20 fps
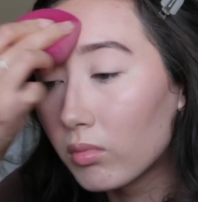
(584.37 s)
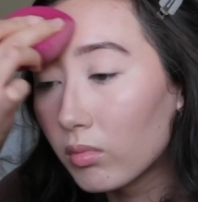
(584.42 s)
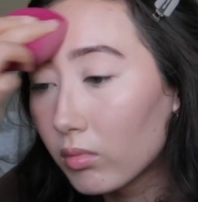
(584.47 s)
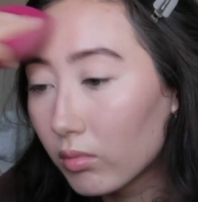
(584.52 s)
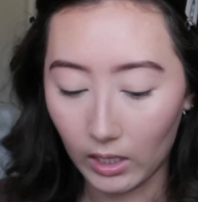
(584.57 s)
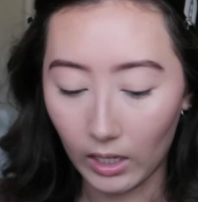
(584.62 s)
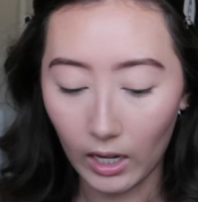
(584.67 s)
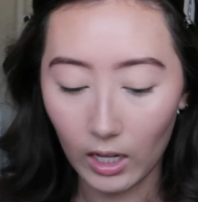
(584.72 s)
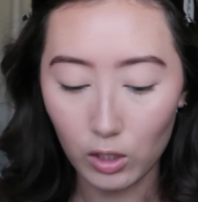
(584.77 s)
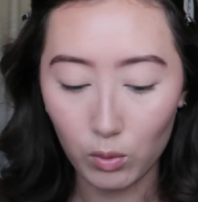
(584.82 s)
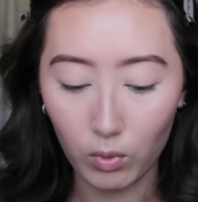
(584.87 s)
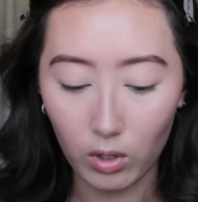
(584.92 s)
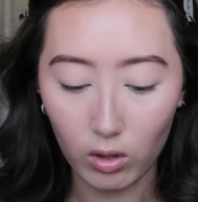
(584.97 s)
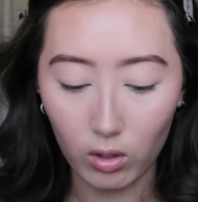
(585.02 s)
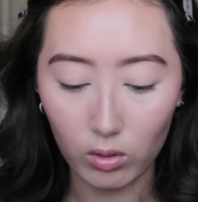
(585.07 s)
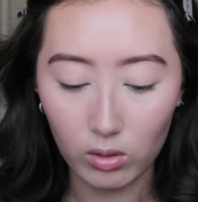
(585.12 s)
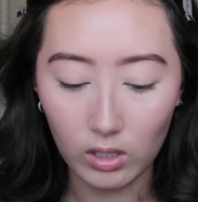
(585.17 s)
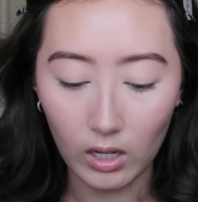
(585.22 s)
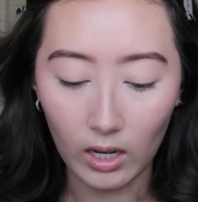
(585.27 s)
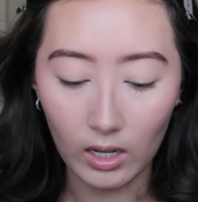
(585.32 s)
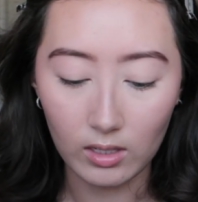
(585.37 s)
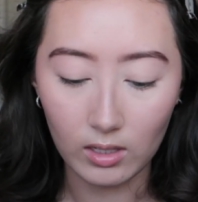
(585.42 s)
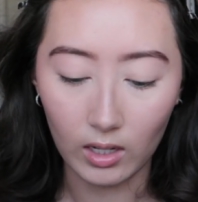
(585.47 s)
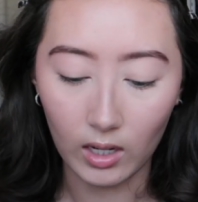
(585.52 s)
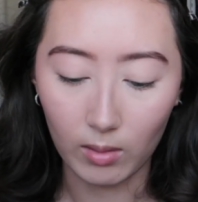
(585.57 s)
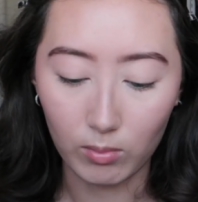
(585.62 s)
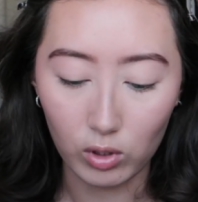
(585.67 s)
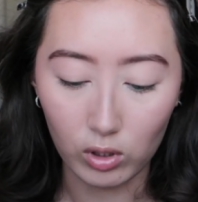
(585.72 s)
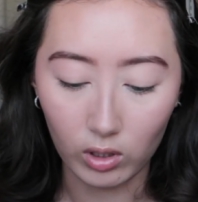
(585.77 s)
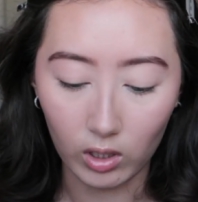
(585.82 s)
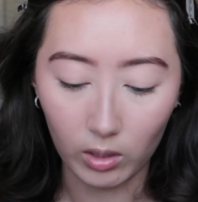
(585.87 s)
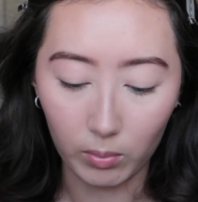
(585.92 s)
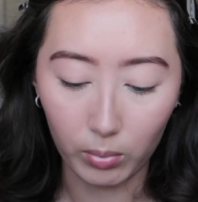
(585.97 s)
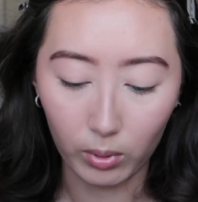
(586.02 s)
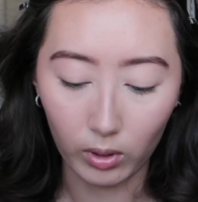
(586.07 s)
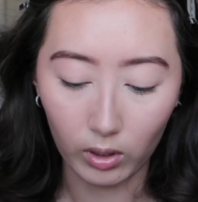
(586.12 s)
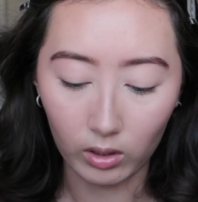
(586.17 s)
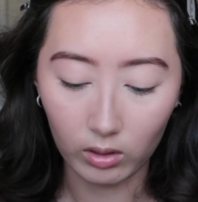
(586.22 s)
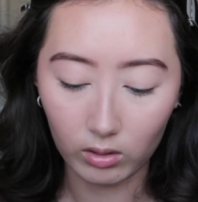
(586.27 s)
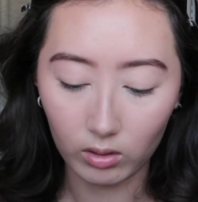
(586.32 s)
Today is one of those days that I'm just gonna
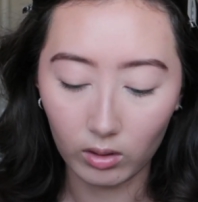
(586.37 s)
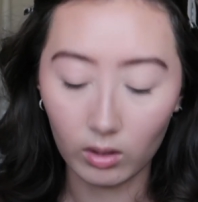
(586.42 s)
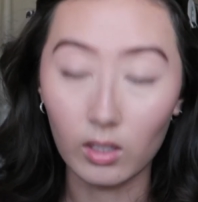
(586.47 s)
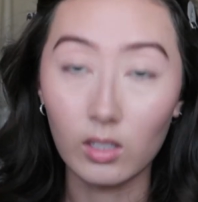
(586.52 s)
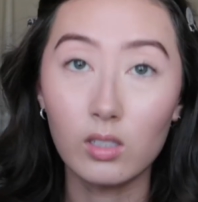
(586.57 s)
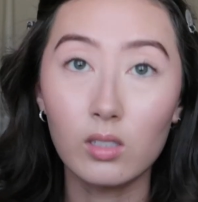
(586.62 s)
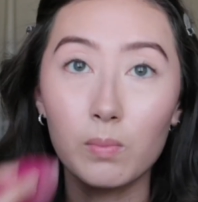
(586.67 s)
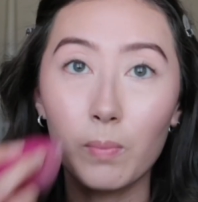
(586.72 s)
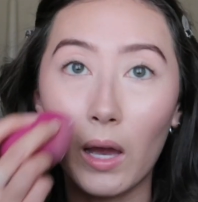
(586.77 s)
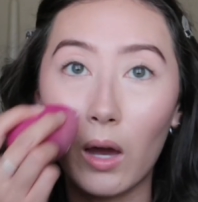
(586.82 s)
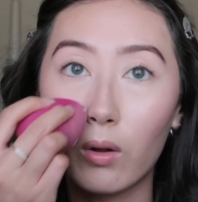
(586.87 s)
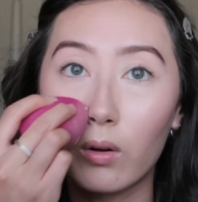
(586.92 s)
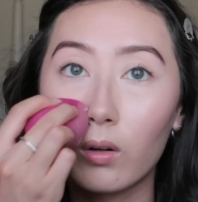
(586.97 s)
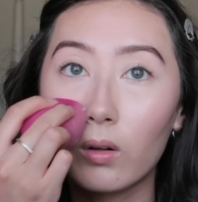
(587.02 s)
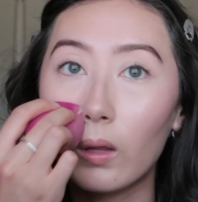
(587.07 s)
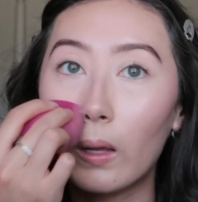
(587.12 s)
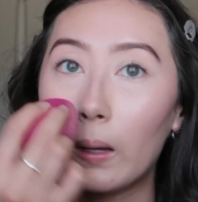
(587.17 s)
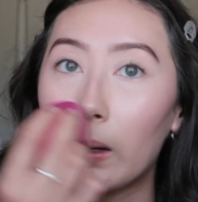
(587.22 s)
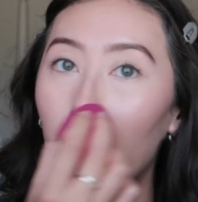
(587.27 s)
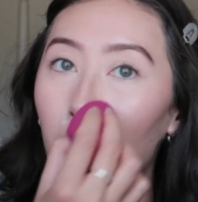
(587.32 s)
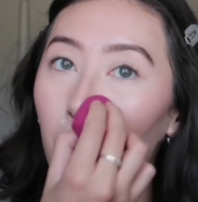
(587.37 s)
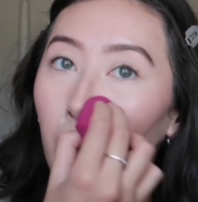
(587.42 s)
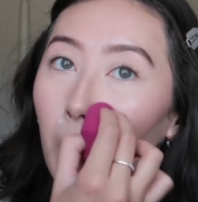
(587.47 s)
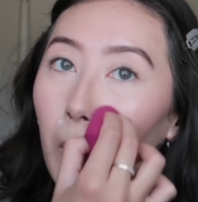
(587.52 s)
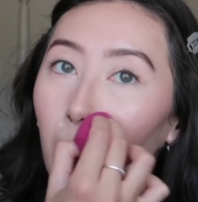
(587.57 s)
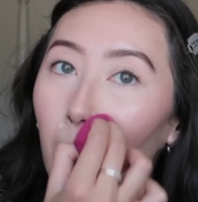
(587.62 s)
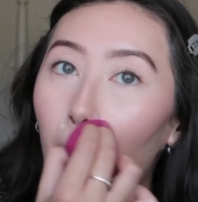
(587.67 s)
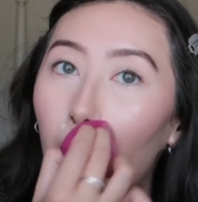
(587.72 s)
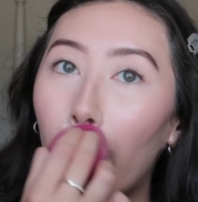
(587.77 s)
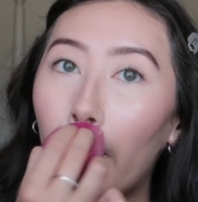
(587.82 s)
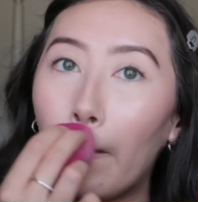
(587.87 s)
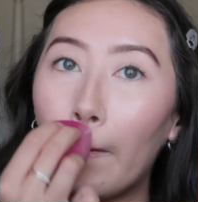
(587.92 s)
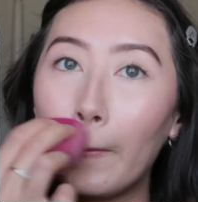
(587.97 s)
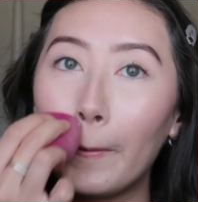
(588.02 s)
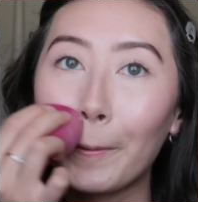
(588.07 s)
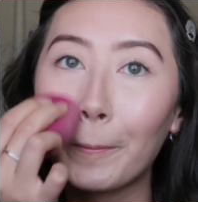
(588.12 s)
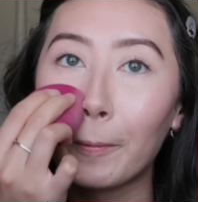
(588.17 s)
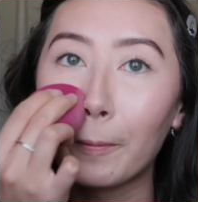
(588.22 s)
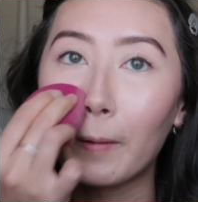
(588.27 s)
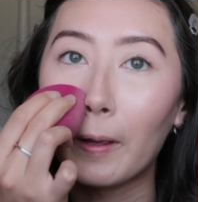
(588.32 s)
put this powder like all
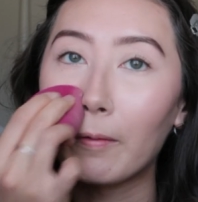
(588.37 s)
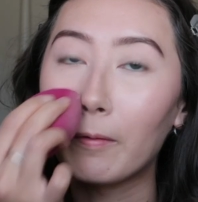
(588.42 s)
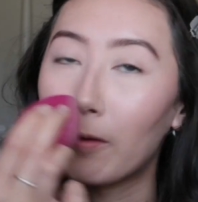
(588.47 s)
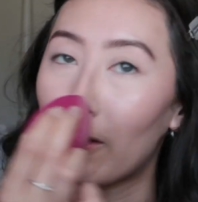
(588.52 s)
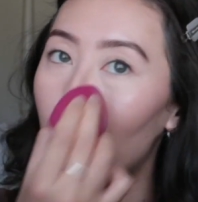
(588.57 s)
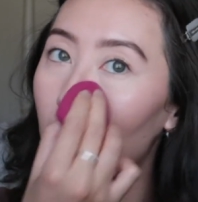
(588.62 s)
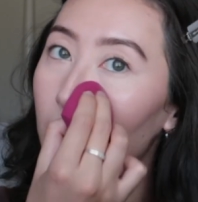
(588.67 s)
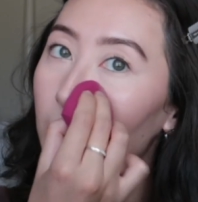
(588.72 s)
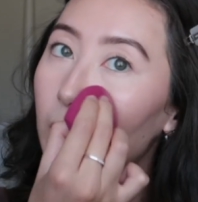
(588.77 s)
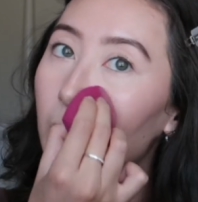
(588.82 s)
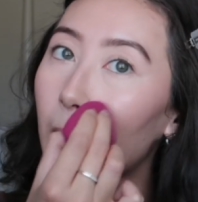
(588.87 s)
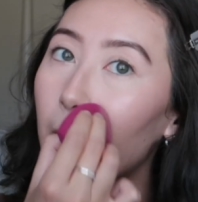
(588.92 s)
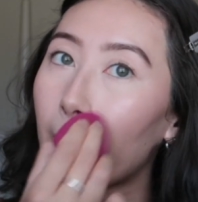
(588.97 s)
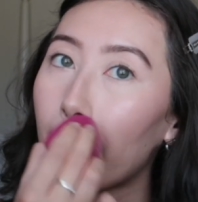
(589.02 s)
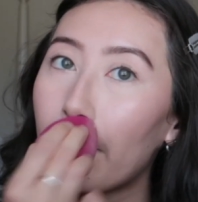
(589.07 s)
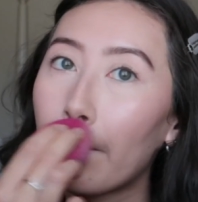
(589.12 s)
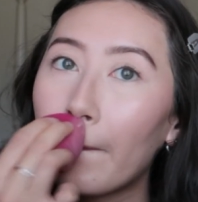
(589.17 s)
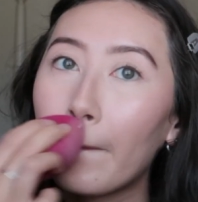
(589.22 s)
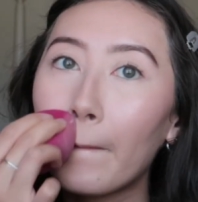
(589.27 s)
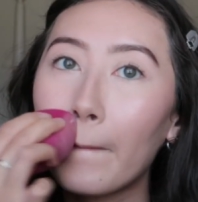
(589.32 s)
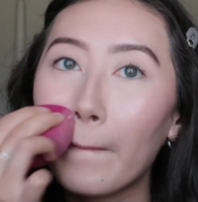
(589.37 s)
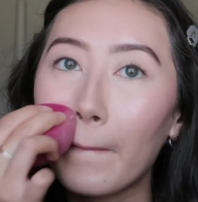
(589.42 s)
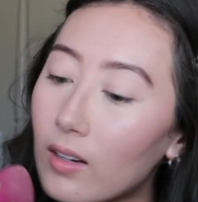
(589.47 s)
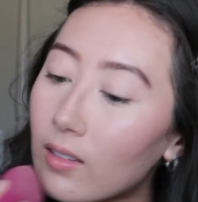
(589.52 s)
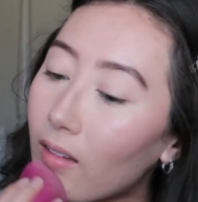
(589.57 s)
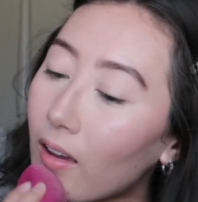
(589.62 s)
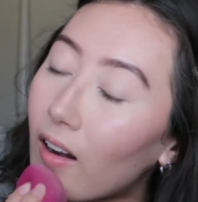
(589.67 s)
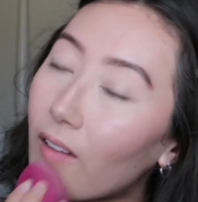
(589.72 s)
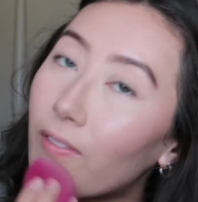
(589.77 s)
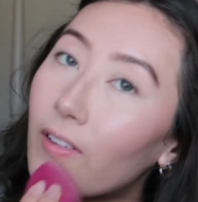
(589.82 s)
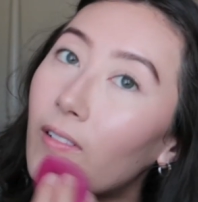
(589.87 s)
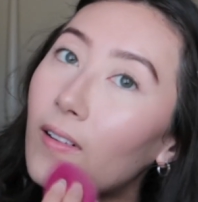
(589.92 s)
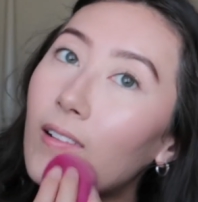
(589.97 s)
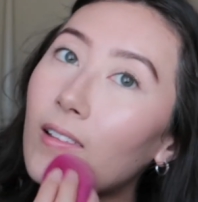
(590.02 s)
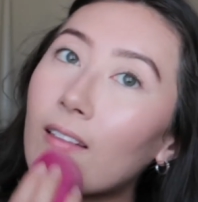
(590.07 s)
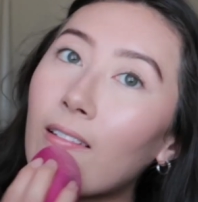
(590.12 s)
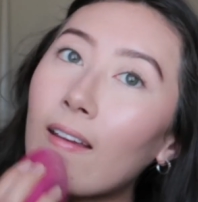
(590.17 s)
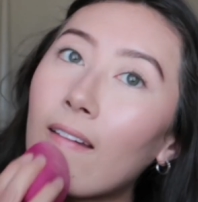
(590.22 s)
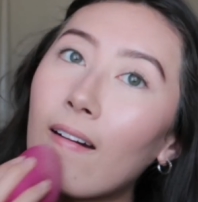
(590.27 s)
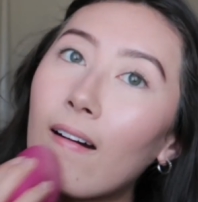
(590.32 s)
over my face. Just kind of
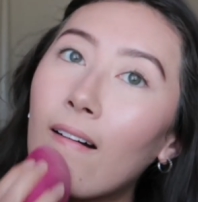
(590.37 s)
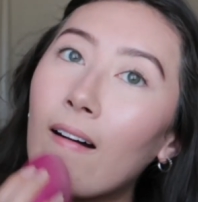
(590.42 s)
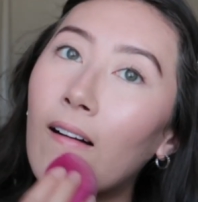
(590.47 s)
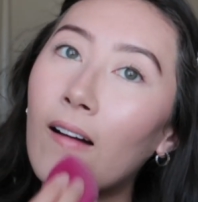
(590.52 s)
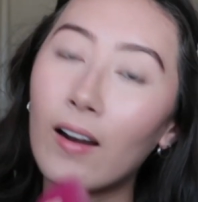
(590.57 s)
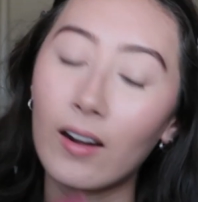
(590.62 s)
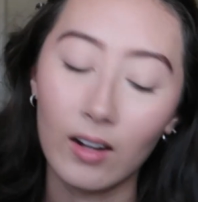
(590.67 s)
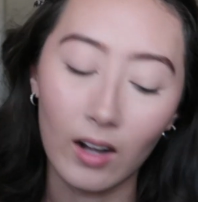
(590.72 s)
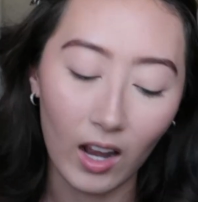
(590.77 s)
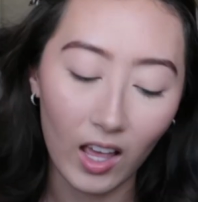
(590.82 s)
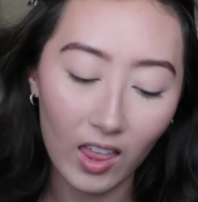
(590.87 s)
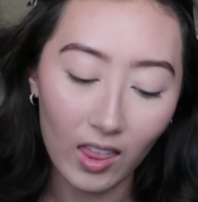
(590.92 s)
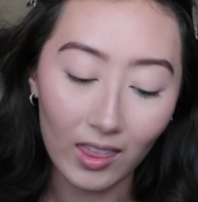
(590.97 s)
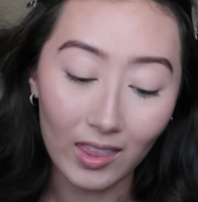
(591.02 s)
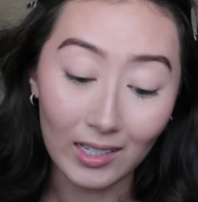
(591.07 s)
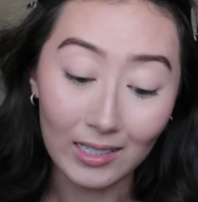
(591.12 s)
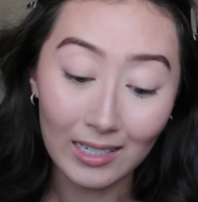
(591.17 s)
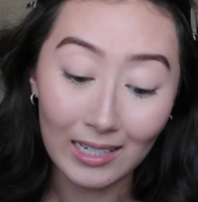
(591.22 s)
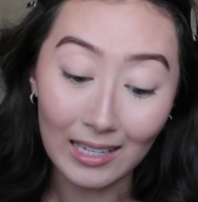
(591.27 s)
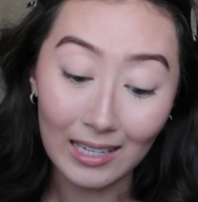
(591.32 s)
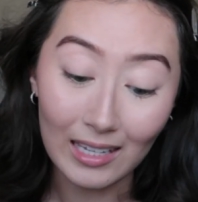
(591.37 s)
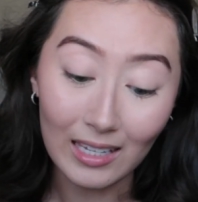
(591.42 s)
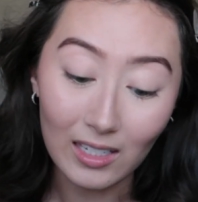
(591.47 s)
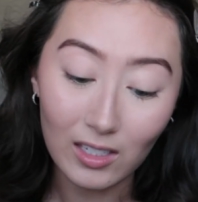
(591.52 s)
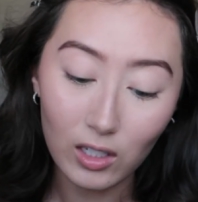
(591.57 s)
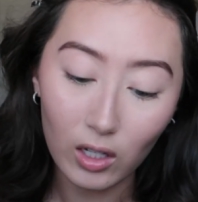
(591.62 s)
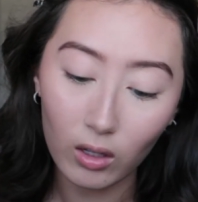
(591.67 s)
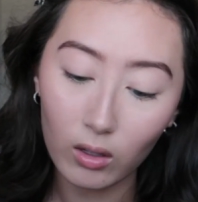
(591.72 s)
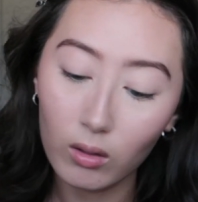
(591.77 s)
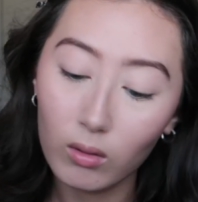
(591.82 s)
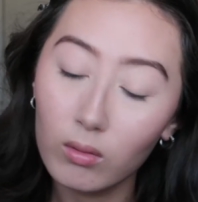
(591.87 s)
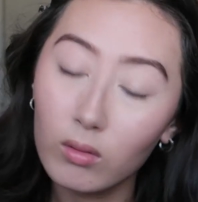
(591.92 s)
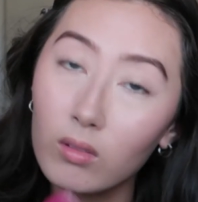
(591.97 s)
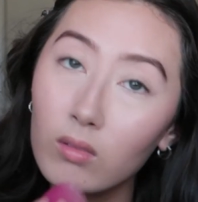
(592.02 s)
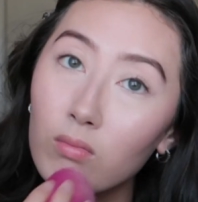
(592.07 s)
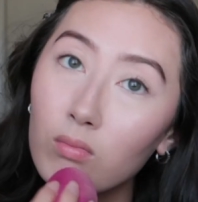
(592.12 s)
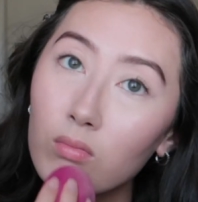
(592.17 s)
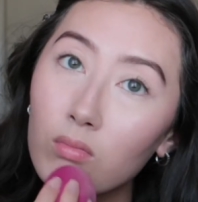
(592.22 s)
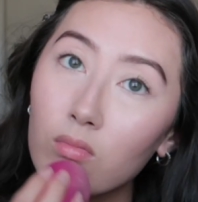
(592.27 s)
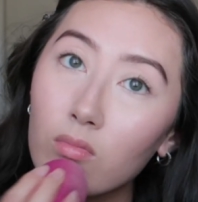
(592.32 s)
focus it on the T-zone.